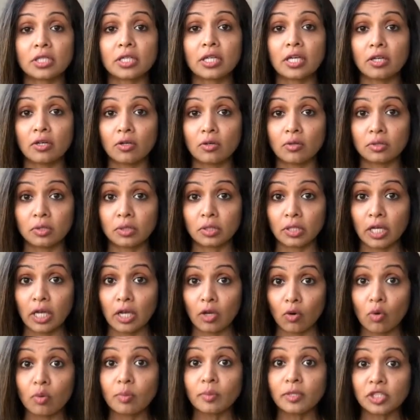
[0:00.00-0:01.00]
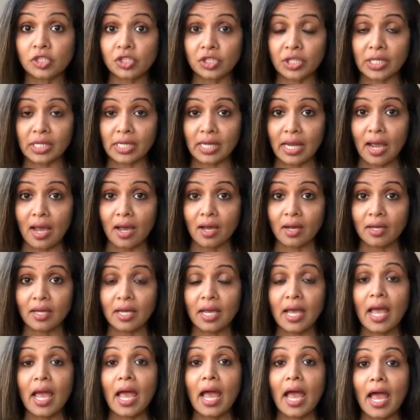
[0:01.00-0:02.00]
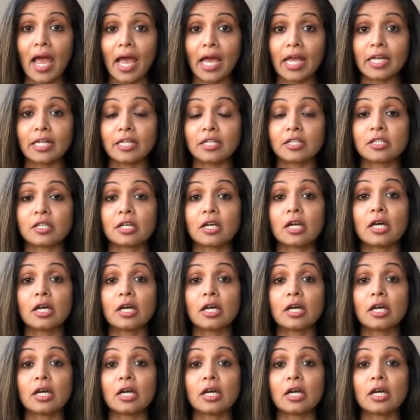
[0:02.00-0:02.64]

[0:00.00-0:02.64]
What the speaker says: Hiromi Shinya and